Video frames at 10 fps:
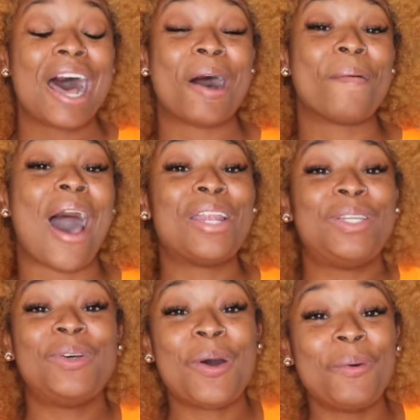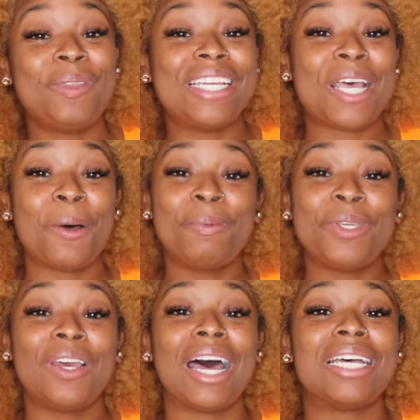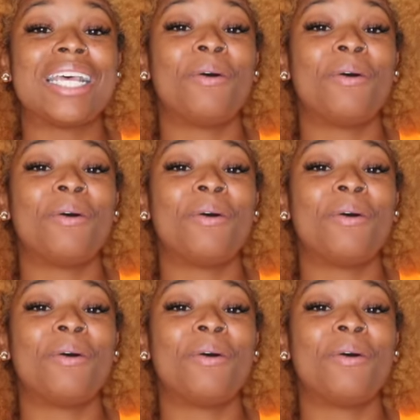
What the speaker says: I do hope this helps you guys.